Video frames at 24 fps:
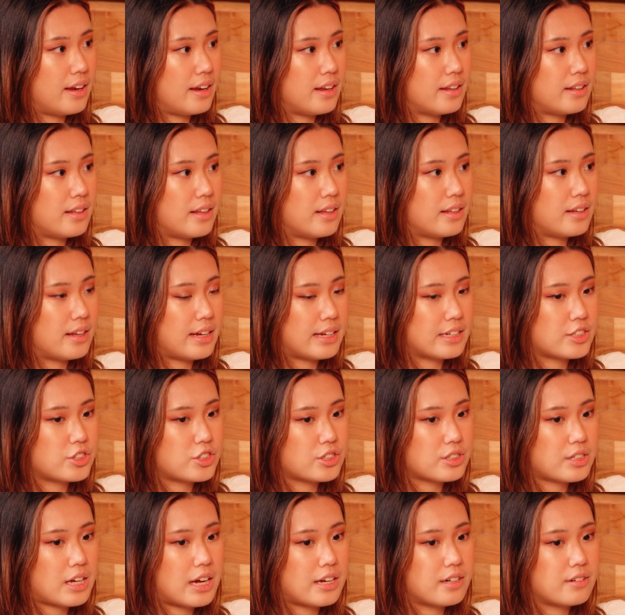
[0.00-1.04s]
and then I
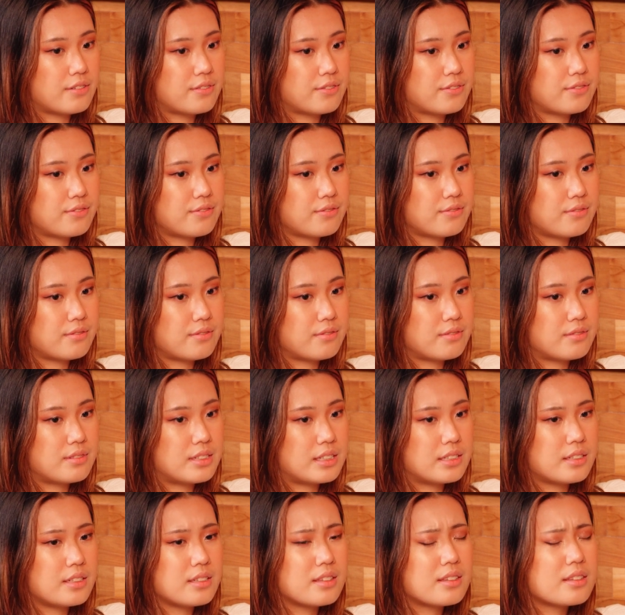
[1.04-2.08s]
just kind of
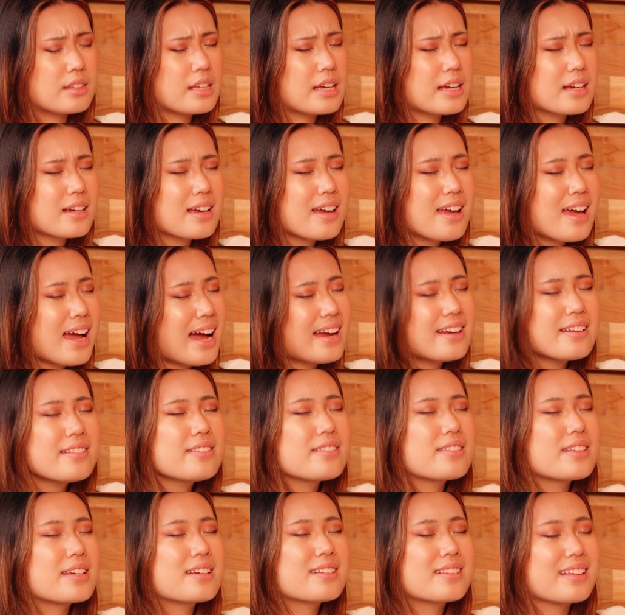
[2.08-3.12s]
I didn't
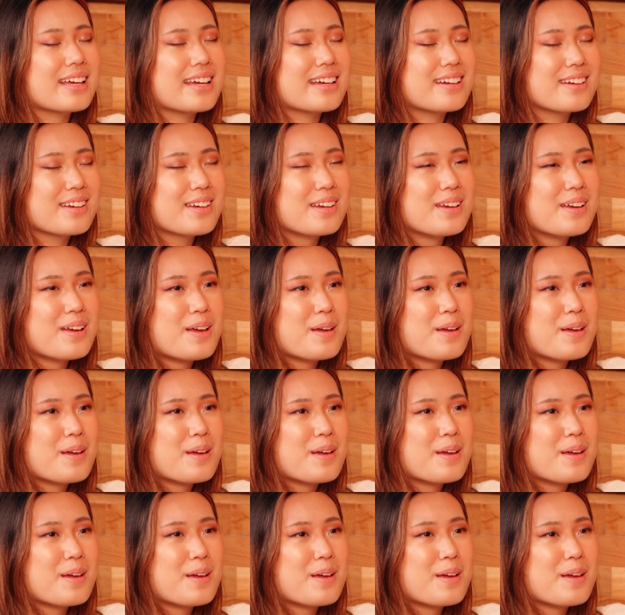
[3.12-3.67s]
think like